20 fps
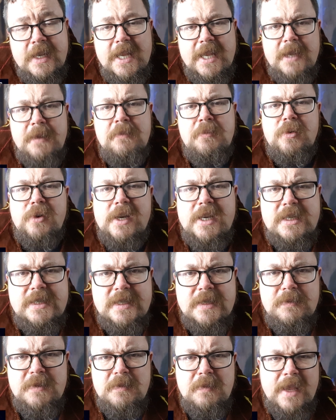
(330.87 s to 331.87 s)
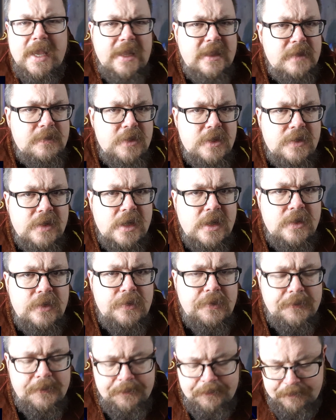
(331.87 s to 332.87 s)
Embrace them and make them your
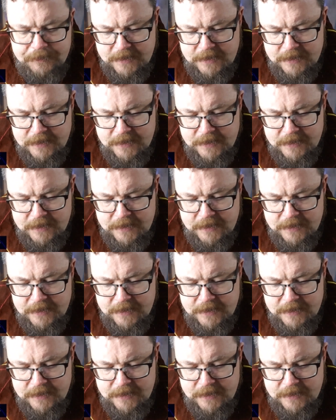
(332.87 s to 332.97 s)
own.